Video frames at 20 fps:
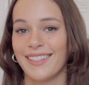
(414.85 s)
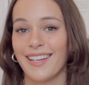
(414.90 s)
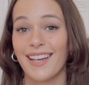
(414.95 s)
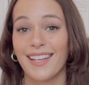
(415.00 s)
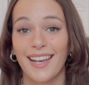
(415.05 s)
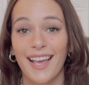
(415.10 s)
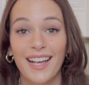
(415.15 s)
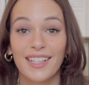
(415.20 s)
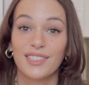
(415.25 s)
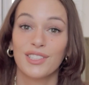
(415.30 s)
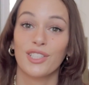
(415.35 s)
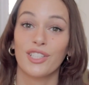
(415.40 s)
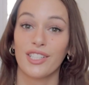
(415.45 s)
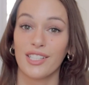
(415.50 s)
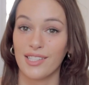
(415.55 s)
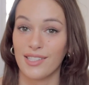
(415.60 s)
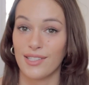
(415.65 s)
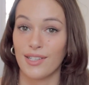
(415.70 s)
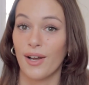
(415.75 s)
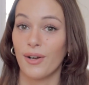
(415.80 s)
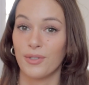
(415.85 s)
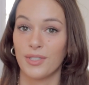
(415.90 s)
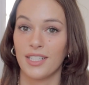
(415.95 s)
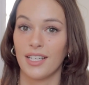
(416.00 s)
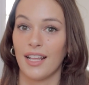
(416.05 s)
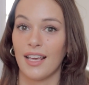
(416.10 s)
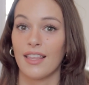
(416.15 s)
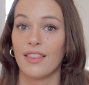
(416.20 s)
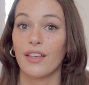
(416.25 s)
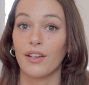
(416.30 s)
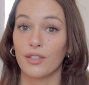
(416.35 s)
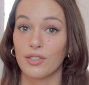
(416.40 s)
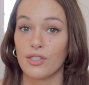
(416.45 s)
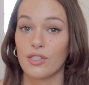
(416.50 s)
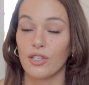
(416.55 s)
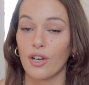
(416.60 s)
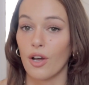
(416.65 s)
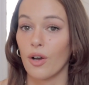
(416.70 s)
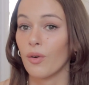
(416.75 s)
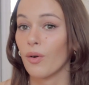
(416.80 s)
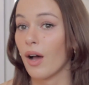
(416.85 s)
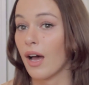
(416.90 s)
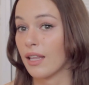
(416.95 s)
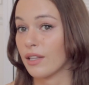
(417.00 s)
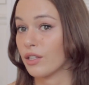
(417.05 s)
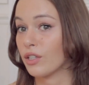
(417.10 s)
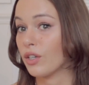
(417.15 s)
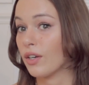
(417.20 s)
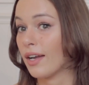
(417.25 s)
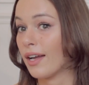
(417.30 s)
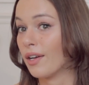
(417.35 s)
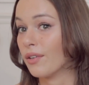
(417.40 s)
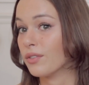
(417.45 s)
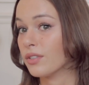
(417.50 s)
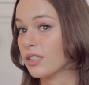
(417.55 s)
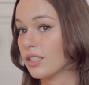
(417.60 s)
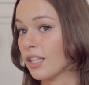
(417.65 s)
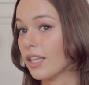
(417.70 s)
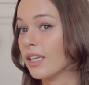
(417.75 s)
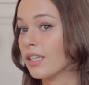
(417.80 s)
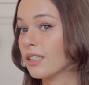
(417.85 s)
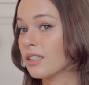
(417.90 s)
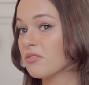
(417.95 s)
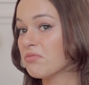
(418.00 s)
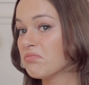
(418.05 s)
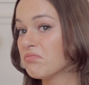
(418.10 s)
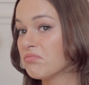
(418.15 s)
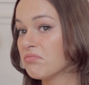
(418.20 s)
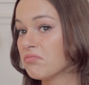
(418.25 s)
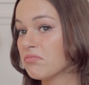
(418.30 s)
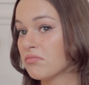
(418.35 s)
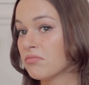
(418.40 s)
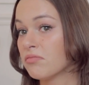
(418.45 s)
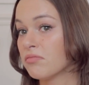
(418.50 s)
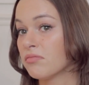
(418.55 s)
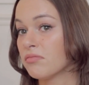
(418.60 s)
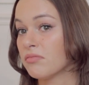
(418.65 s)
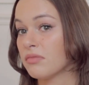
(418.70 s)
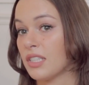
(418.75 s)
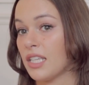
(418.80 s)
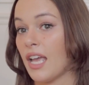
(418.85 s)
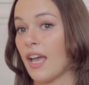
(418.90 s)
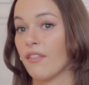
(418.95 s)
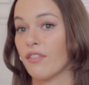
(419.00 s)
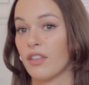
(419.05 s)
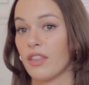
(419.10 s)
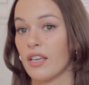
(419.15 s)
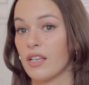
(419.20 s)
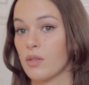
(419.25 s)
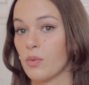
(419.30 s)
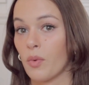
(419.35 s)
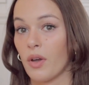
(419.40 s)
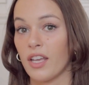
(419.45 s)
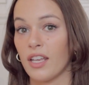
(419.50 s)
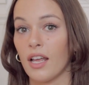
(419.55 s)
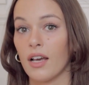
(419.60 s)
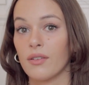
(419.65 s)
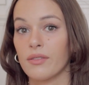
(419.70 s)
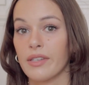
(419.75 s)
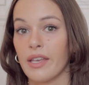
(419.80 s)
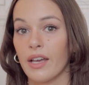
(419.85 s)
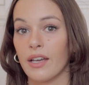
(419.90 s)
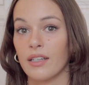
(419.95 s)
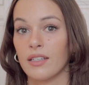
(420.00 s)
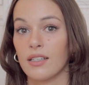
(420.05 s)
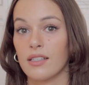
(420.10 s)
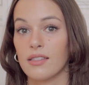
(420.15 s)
It actually snowed today. There's snow on the ground. Like, everything's white outside.